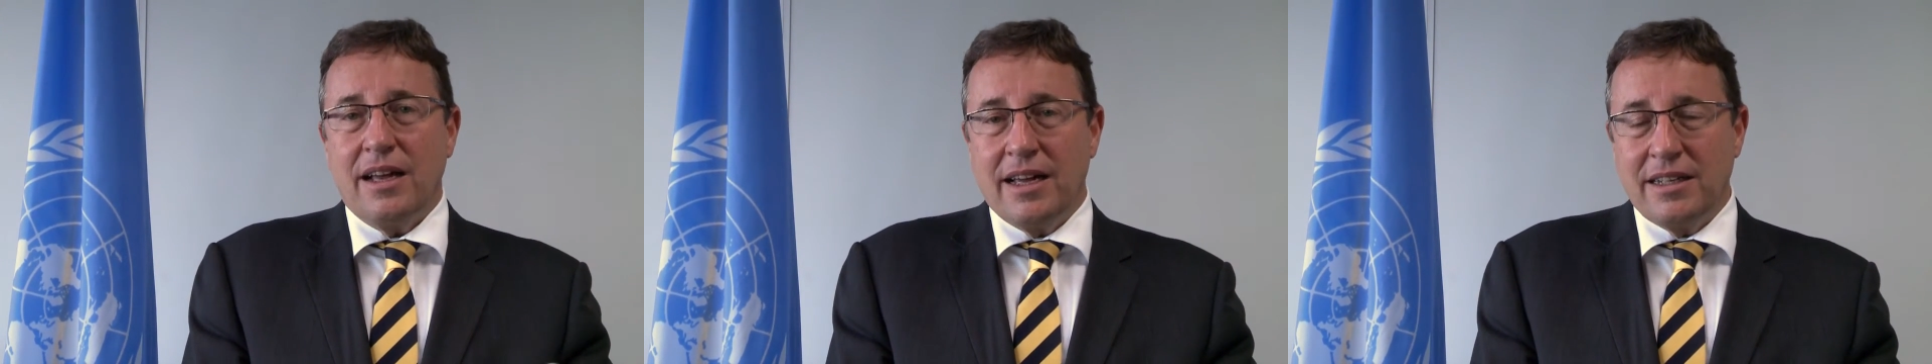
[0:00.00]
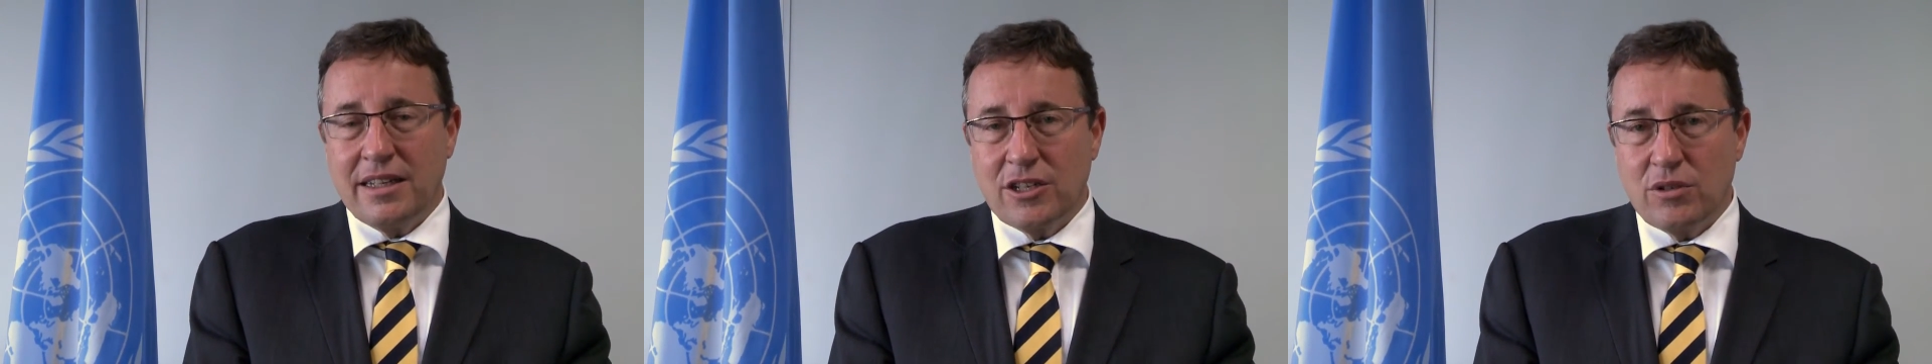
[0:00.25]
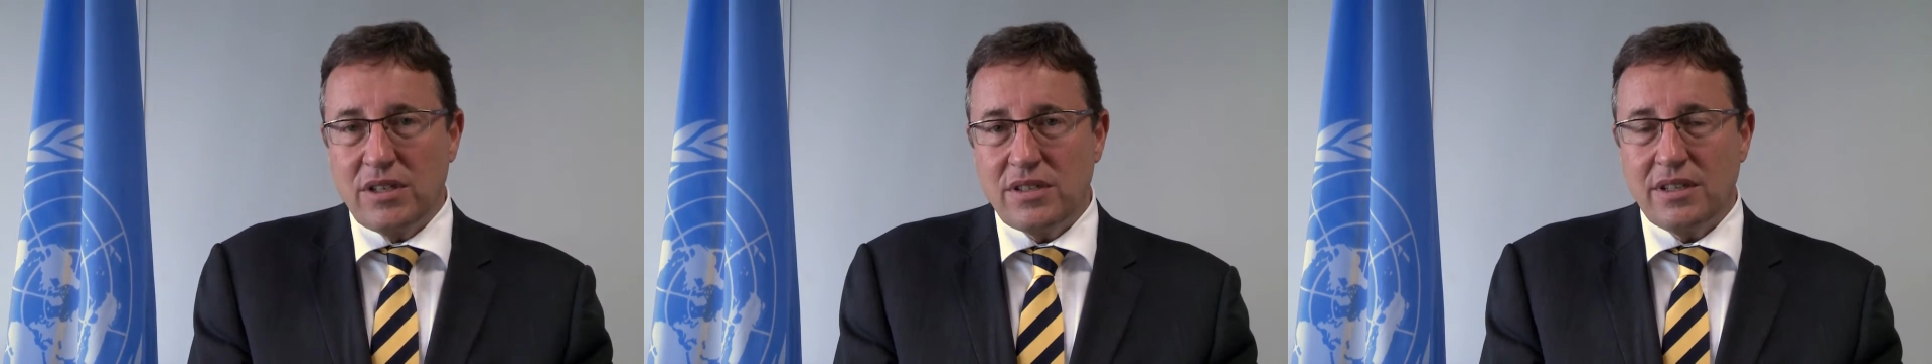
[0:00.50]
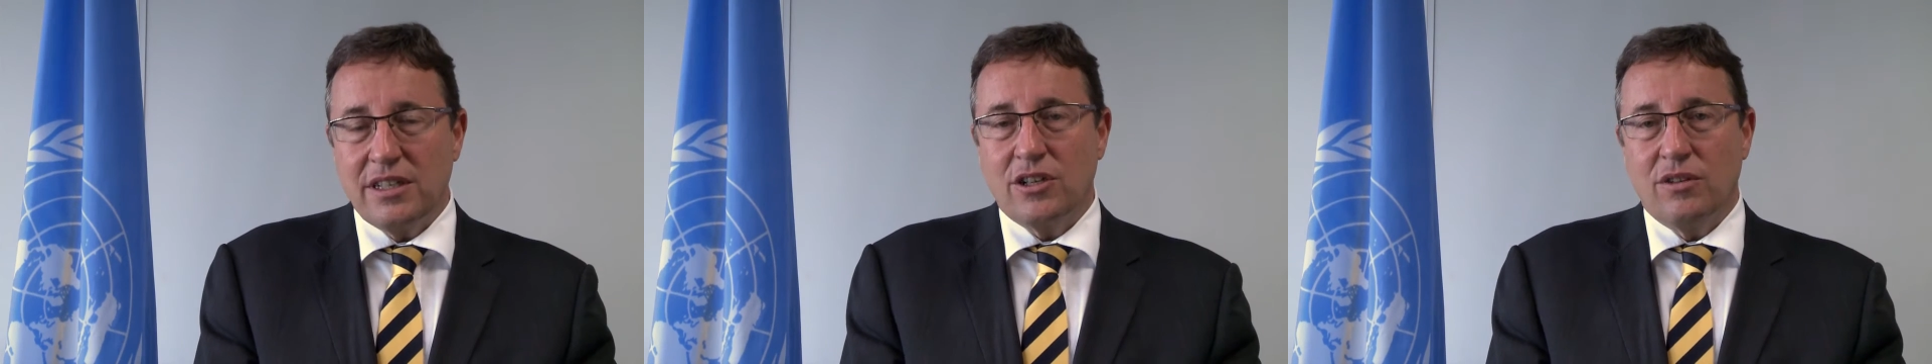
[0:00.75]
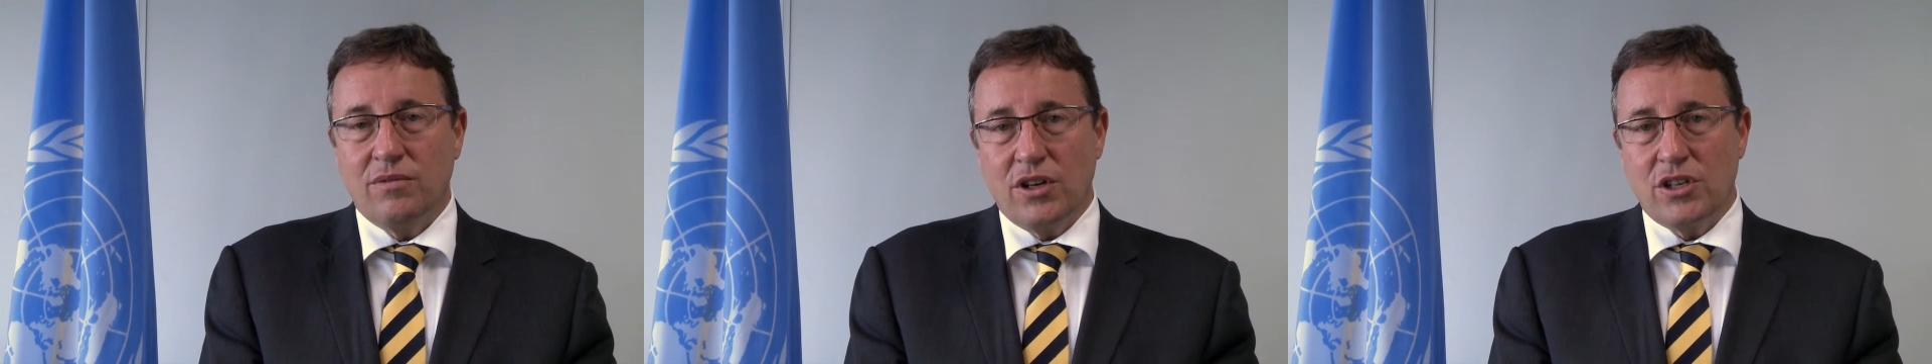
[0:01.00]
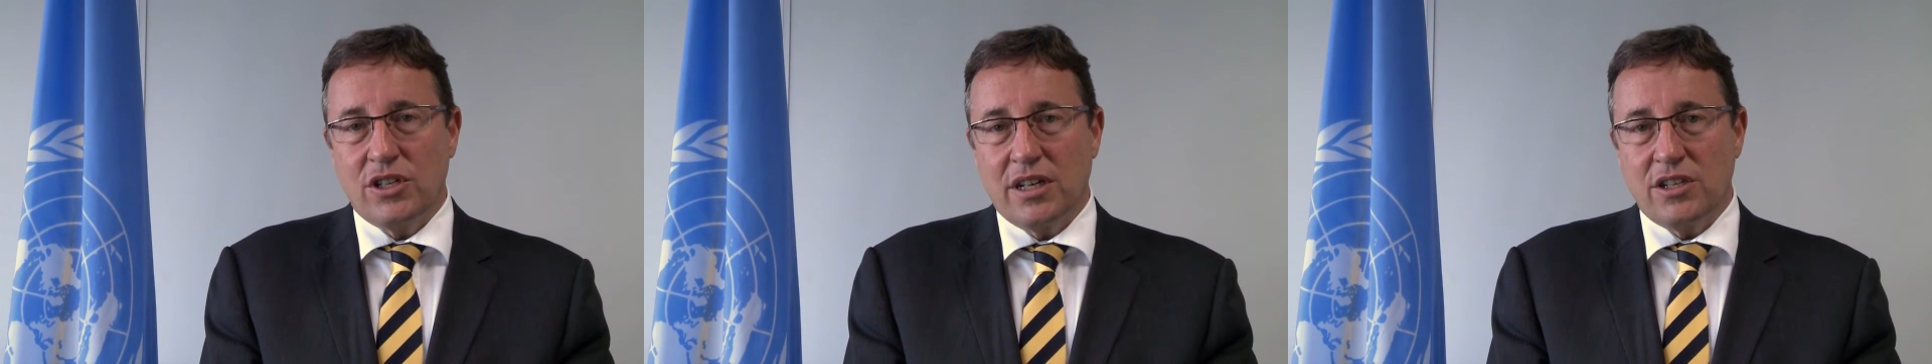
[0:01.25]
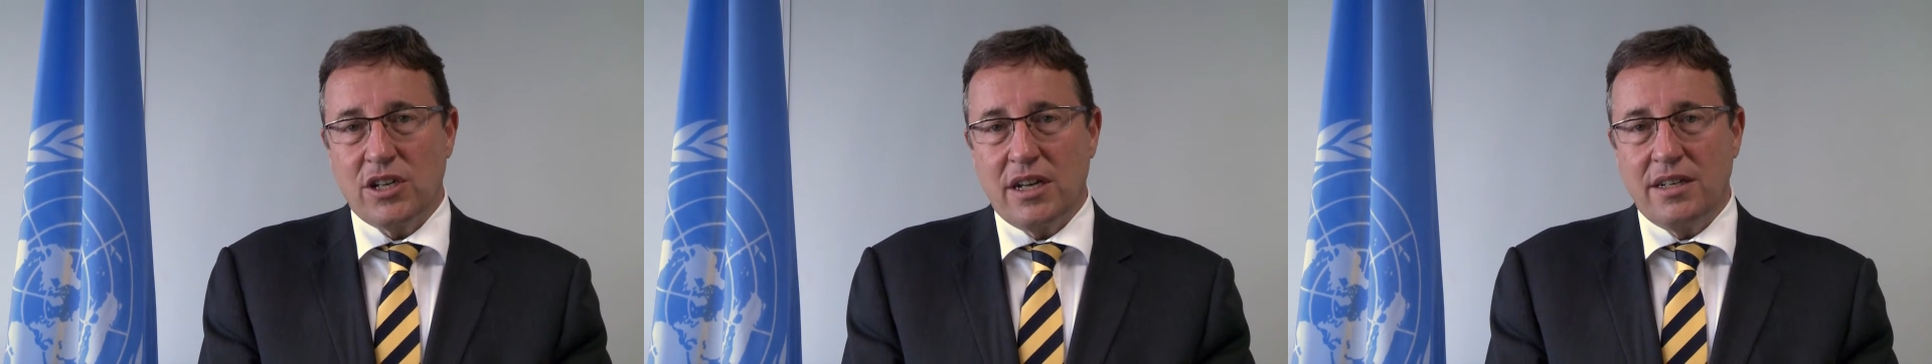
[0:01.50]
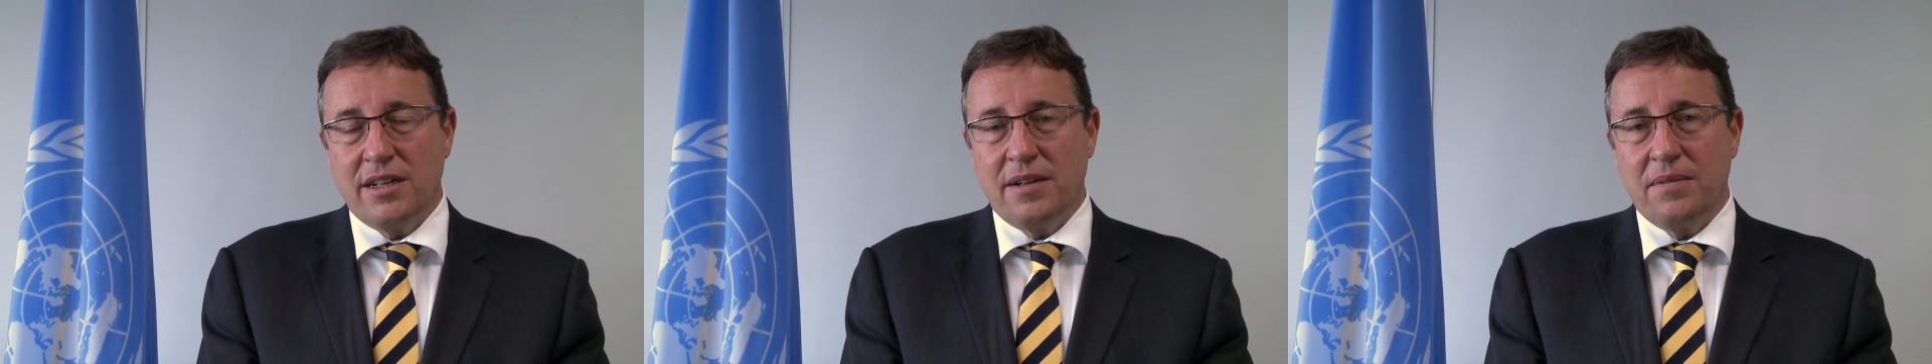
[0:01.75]
an increasingly converging
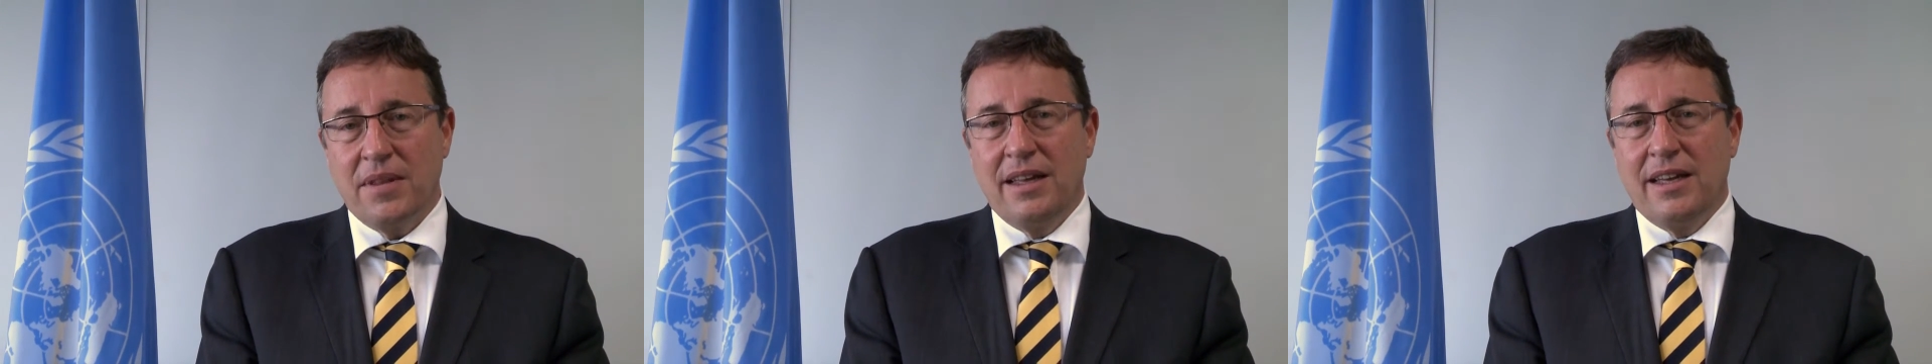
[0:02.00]
agenda,